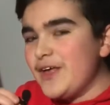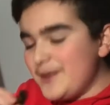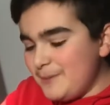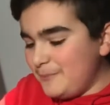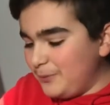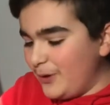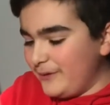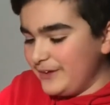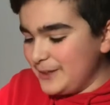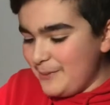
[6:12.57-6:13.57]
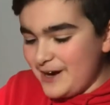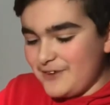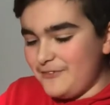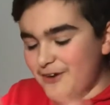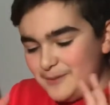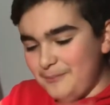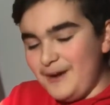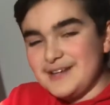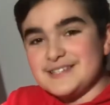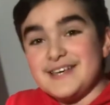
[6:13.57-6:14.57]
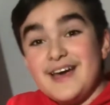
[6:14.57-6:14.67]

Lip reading: the blowing on the microphone, but